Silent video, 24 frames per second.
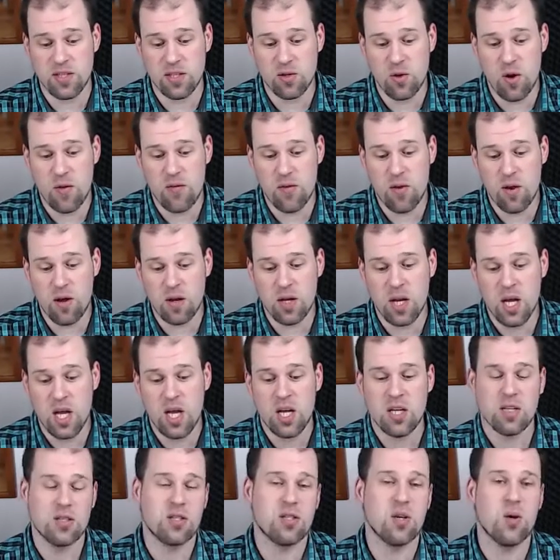in overall,
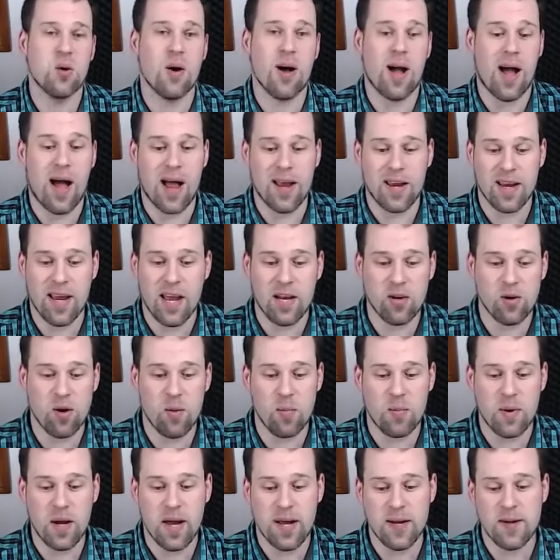so I can't
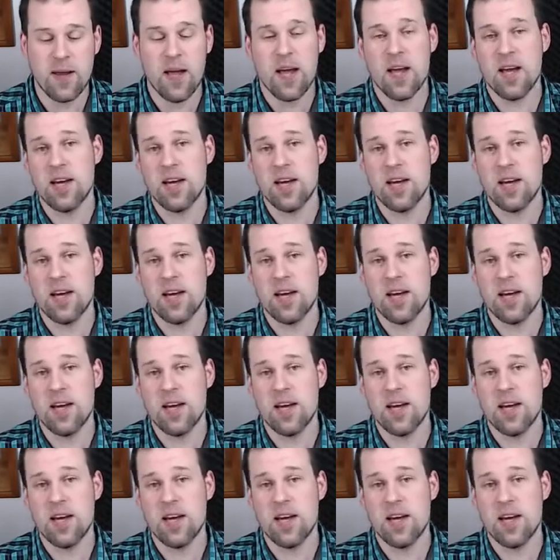complain.